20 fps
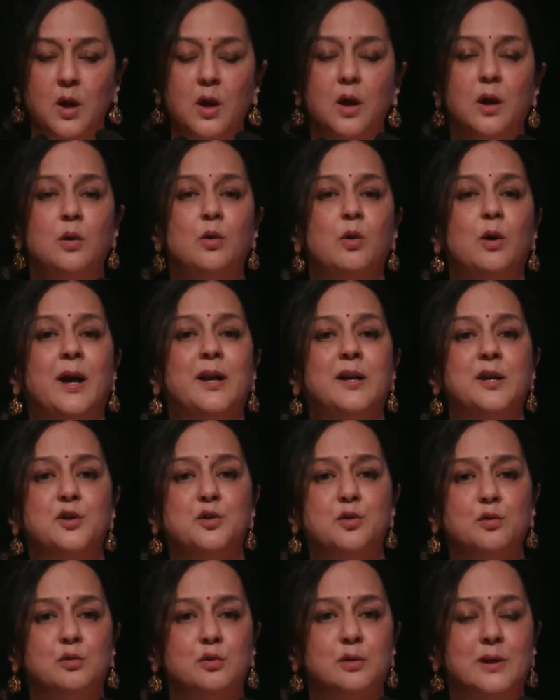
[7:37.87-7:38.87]
Look at
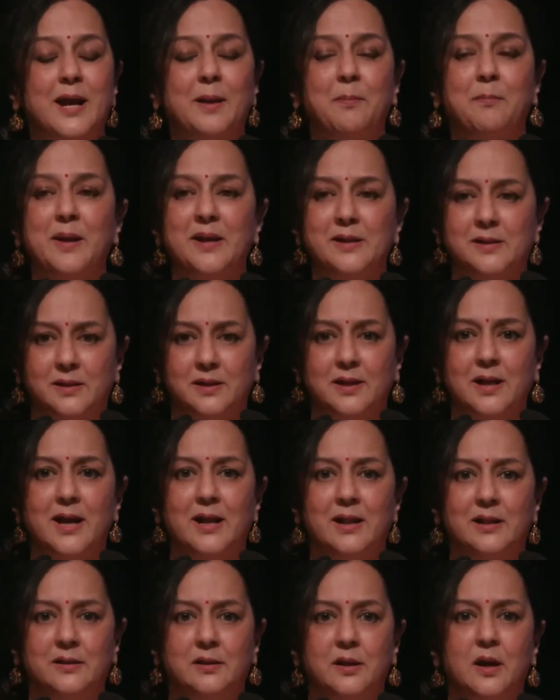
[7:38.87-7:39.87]
issues like mental
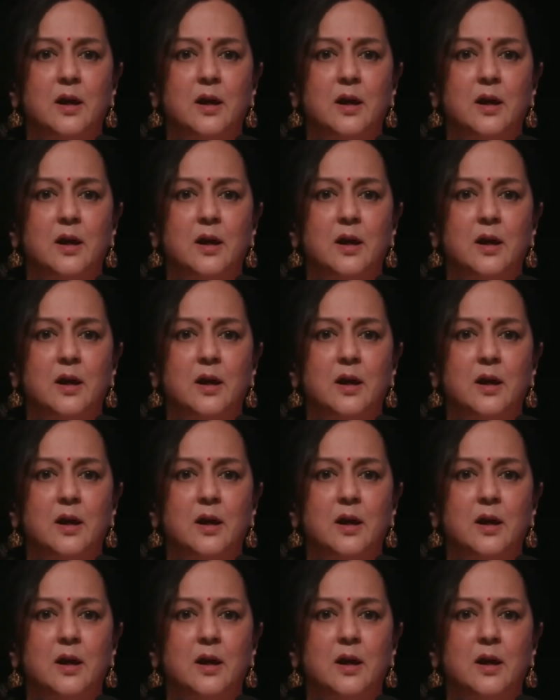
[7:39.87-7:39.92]
health.